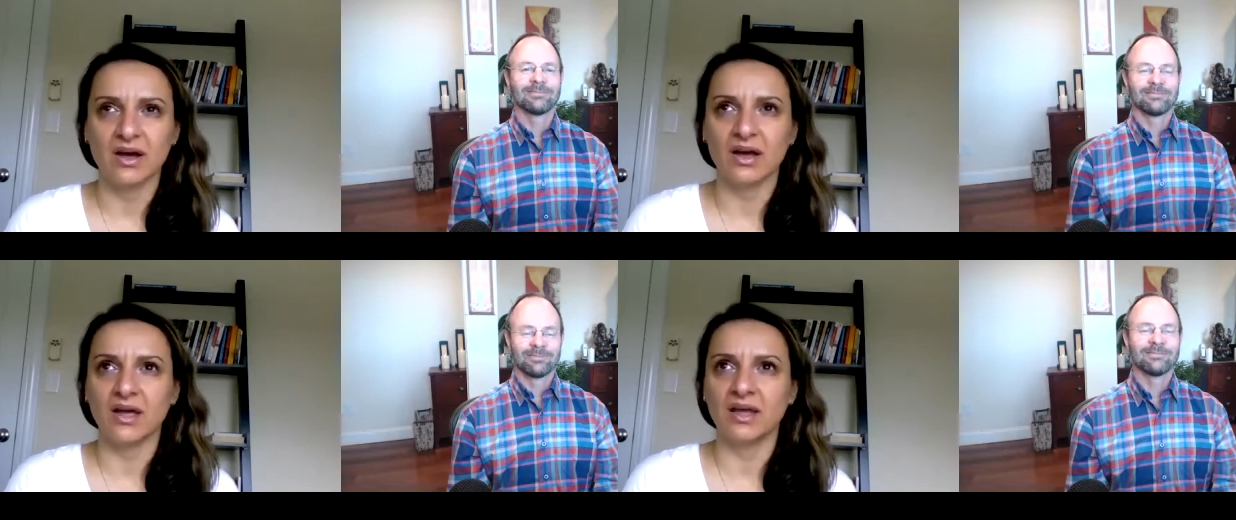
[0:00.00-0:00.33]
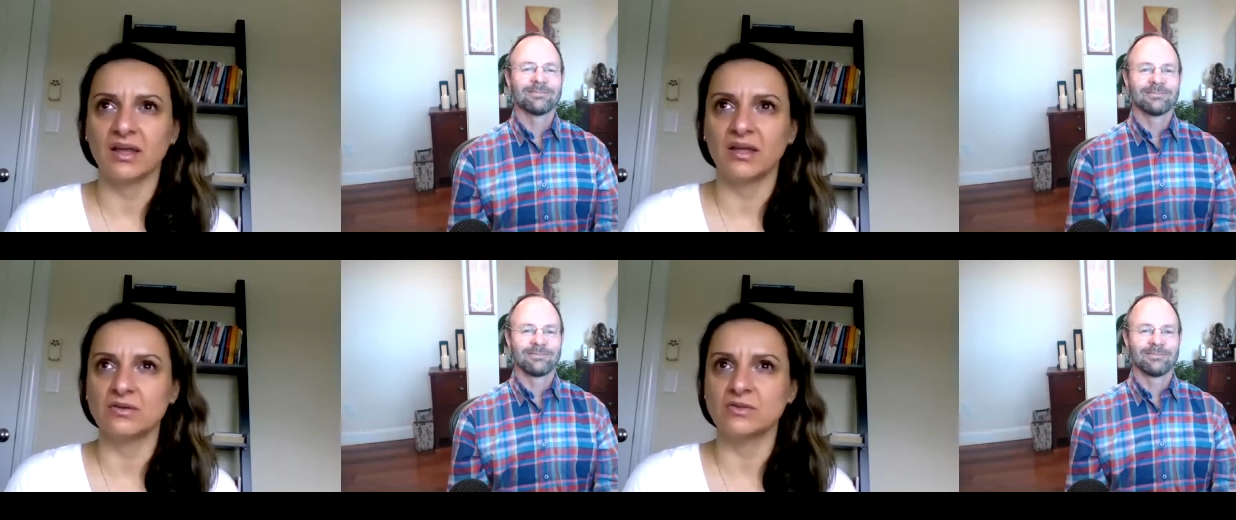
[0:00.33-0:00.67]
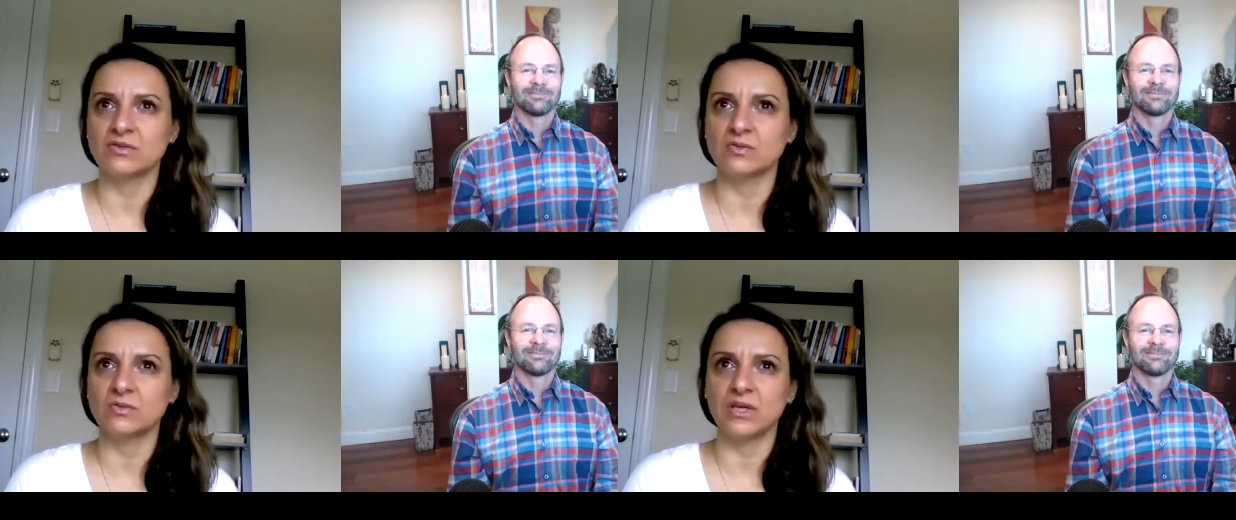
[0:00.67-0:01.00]
Speaker 1: I
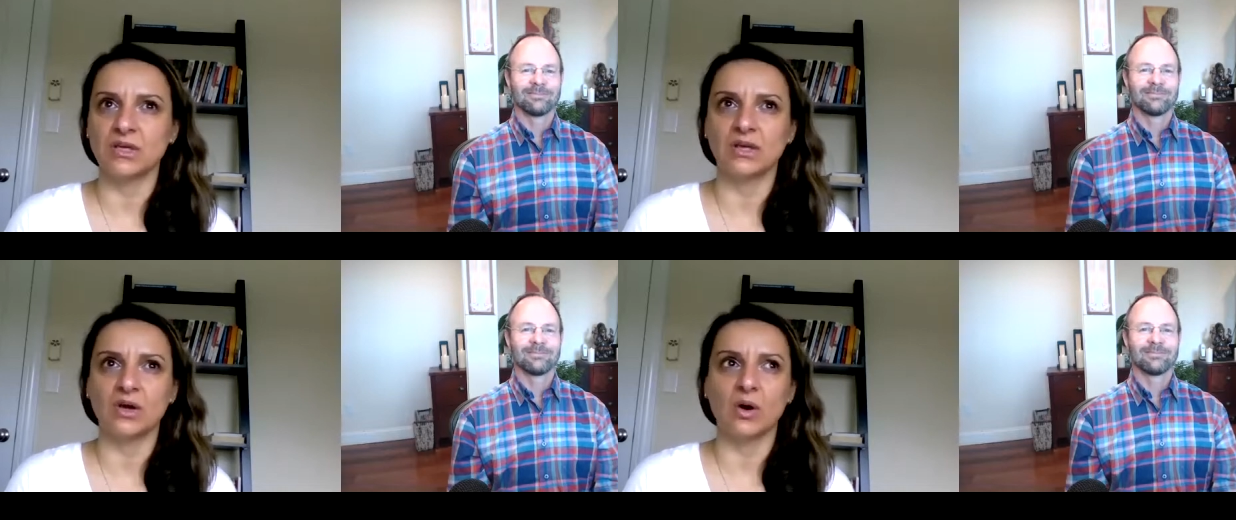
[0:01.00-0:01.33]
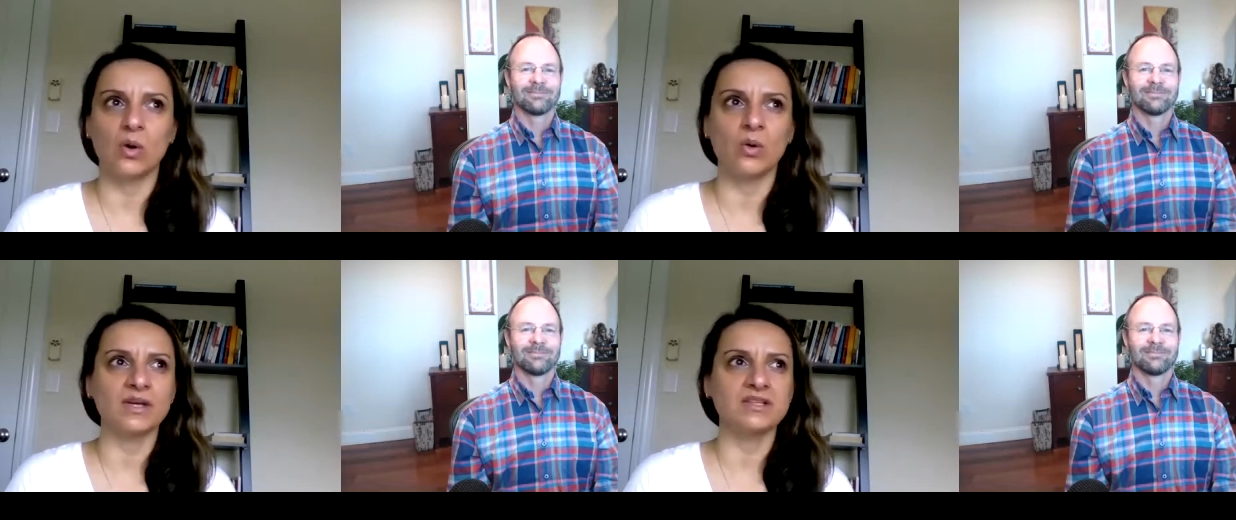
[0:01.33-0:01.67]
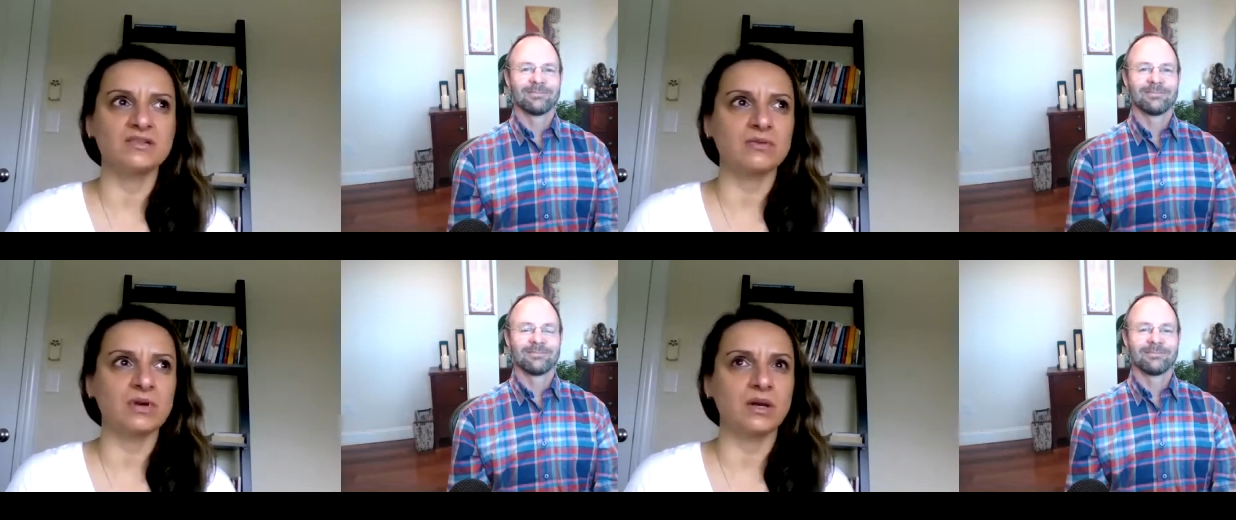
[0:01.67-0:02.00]
used to be
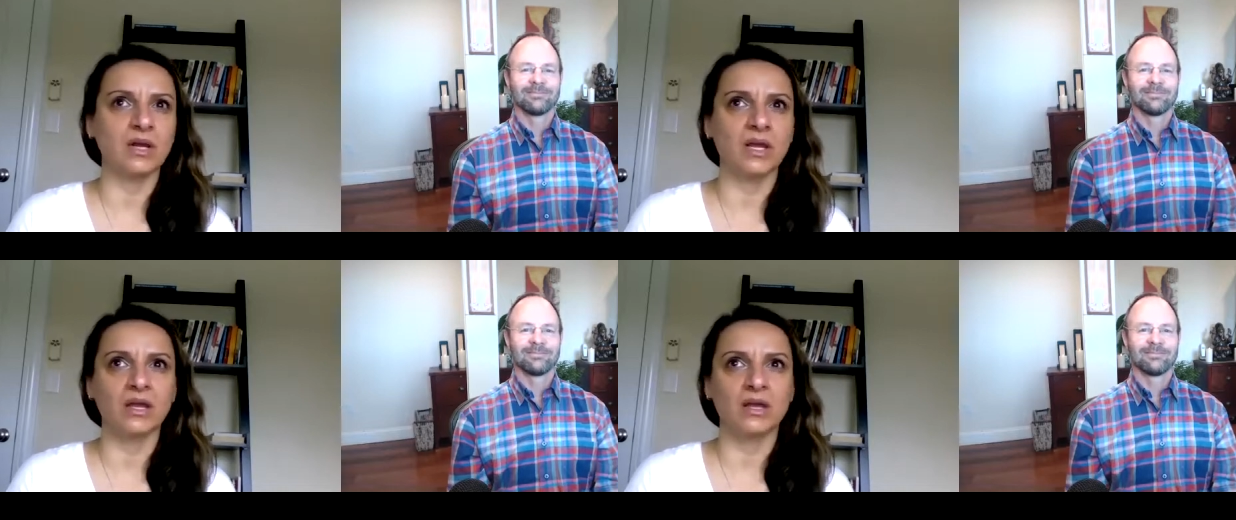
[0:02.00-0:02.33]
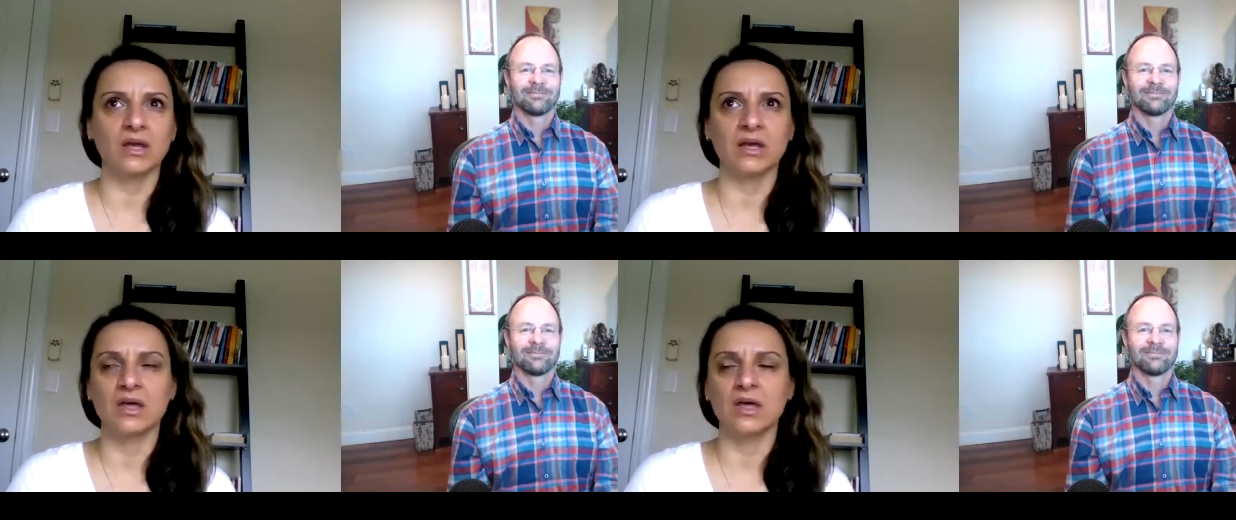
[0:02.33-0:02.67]
always running,